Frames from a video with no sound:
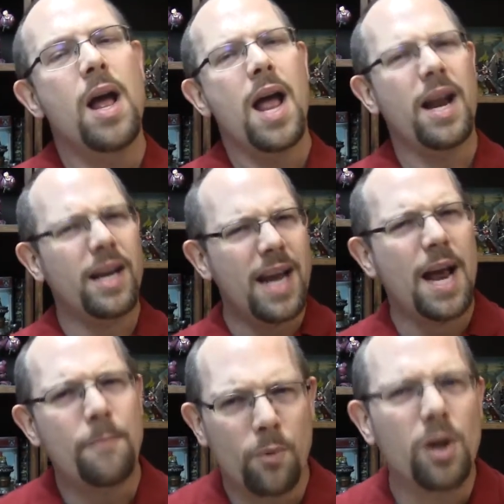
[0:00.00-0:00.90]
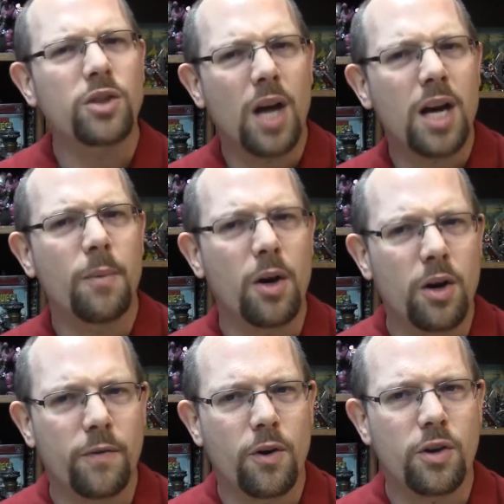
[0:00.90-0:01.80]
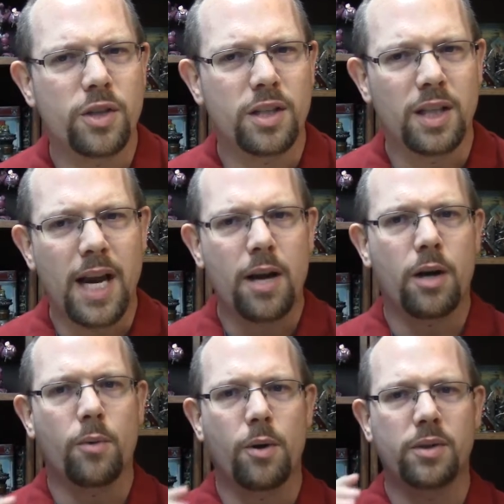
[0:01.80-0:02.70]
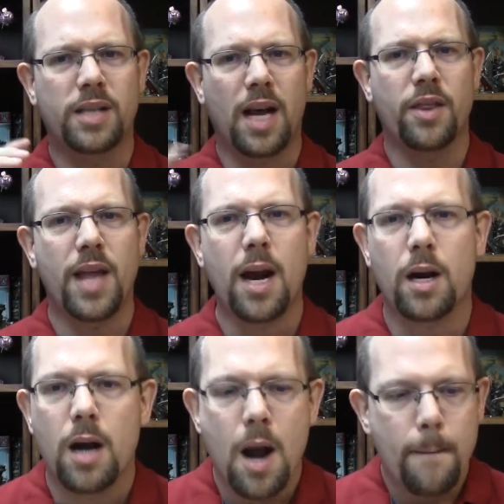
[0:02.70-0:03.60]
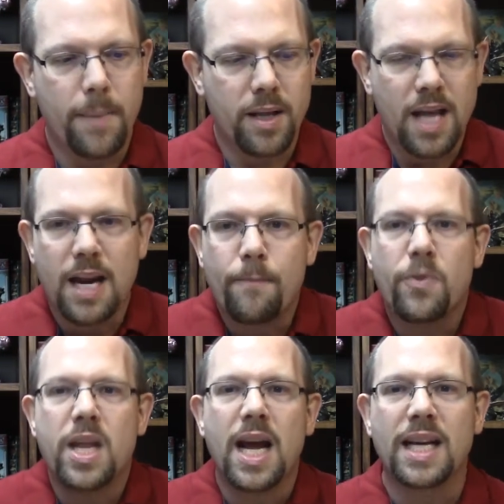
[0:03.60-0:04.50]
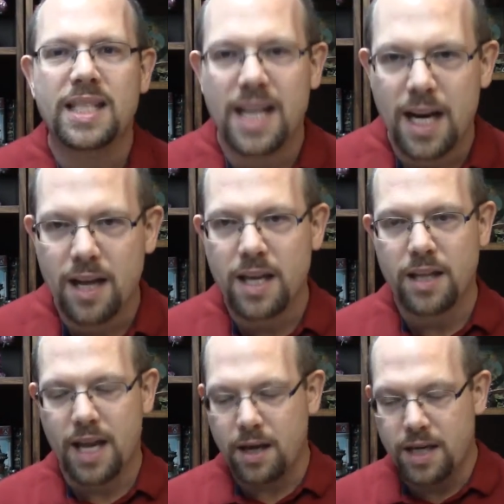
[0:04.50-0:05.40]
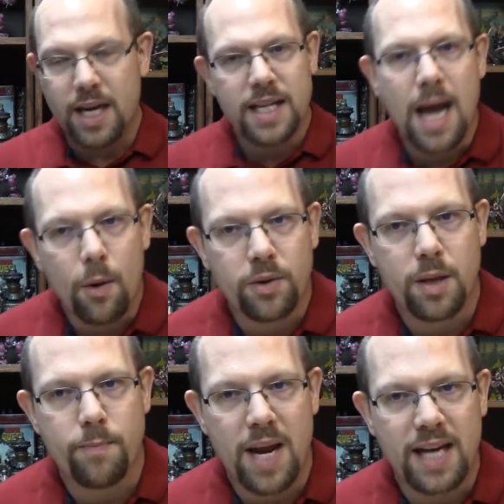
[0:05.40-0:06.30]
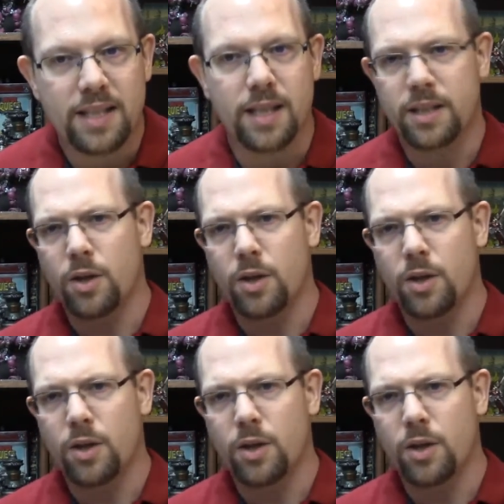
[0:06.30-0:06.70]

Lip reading: And again, we'll talk about conversions later and what was done there, but then the idea that they did that with the bases.